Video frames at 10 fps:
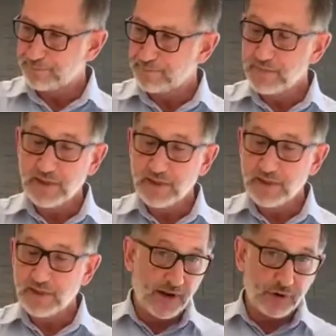
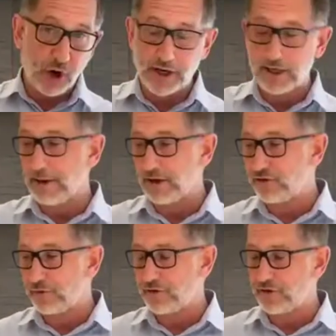Since I'm talking about
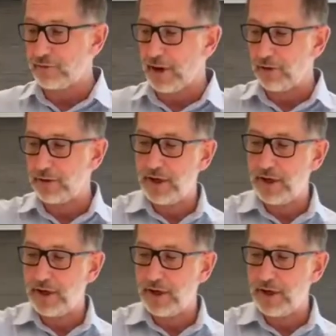surface mount,